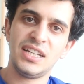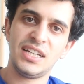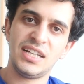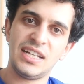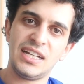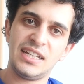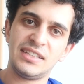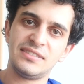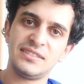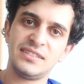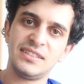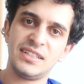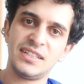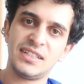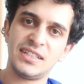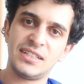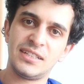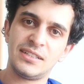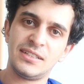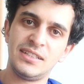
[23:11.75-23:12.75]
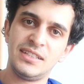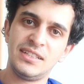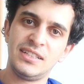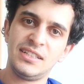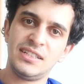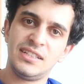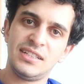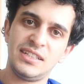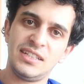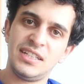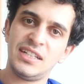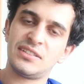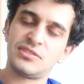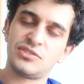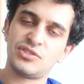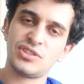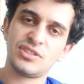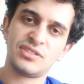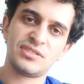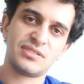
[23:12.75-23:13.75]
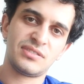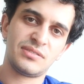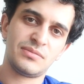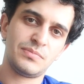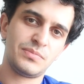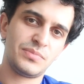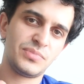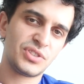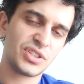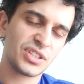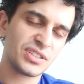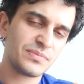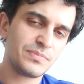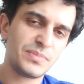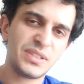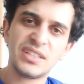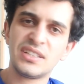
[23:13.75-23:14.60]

and yeah, just